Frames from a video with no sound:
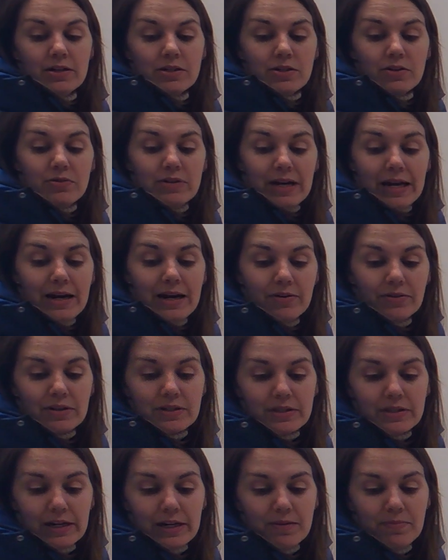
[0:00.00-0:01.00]
So now
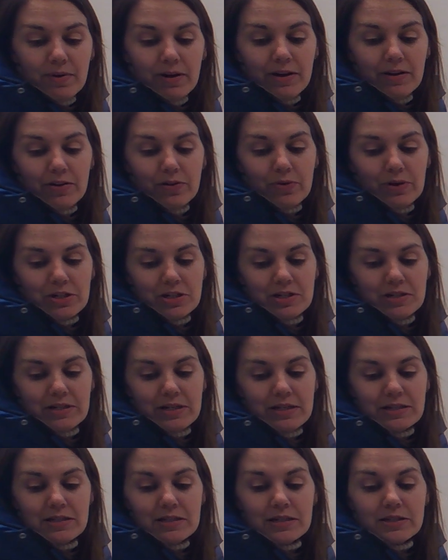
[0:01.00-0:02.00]
the second part of the question
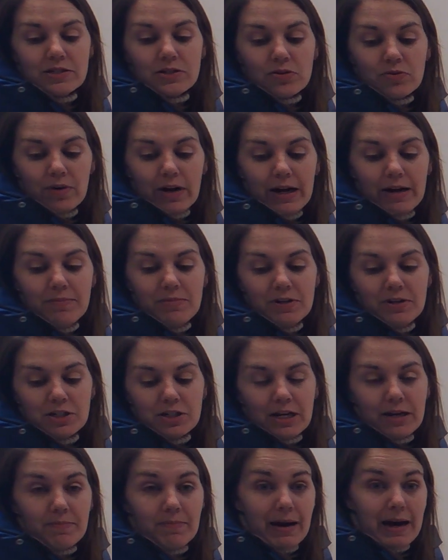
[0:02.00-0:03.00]
says, describe the
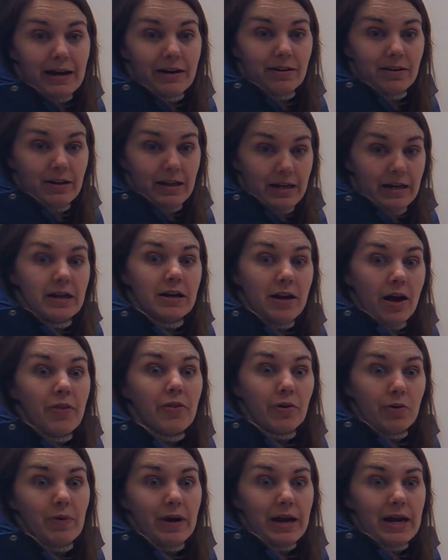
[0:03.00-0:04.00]
shape pattern in
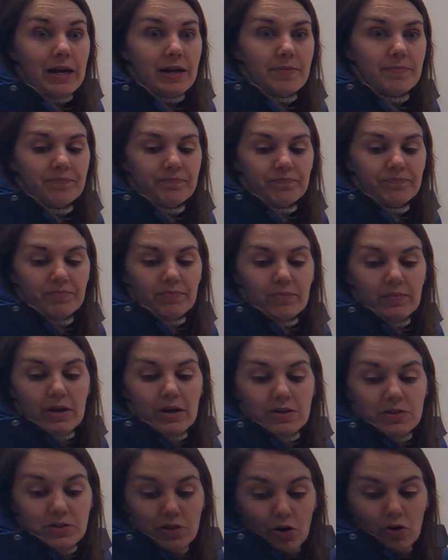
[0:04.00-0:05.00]
another way.
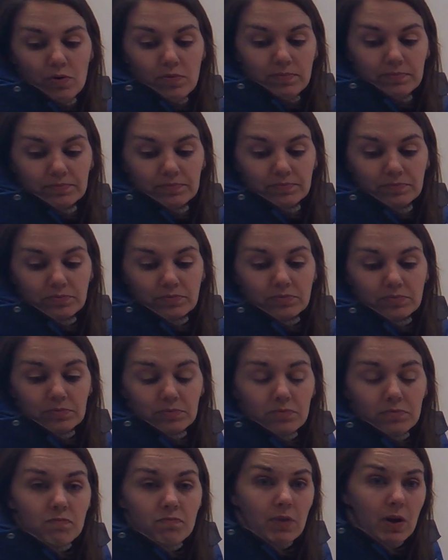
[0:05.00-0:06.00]
So
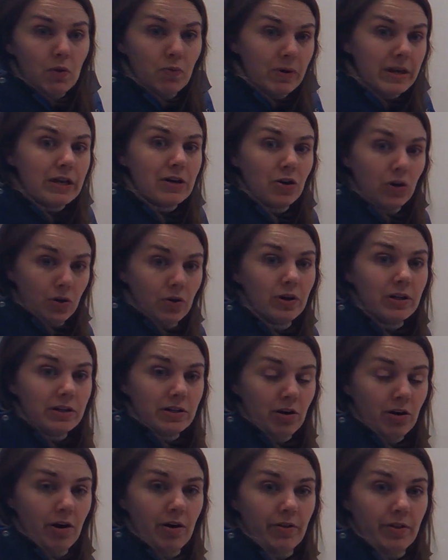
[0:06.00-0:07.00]
we
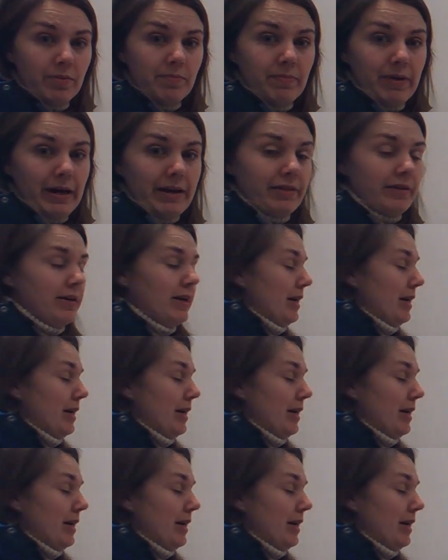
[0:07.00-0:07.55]
could call them by their